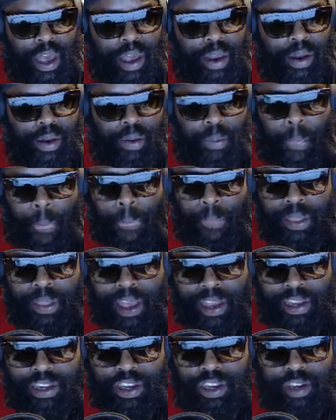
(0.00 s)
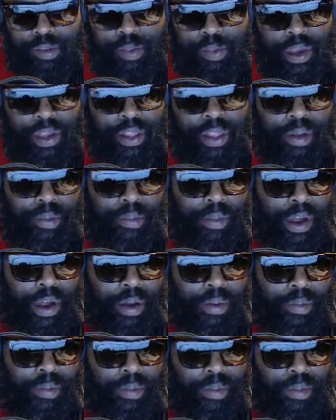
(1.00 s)
at, they just picked them
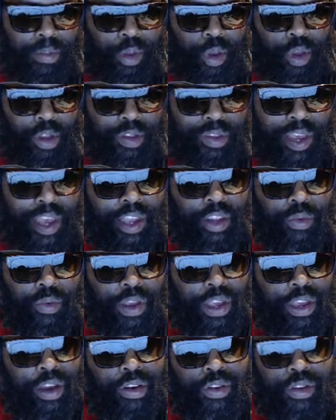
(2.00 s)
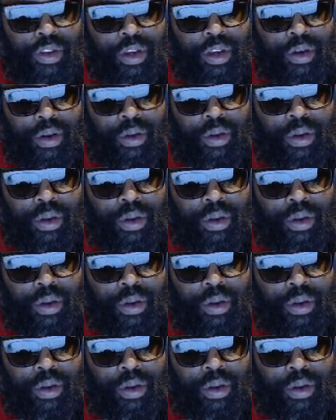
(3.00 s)
up, you could say, 3 years ago.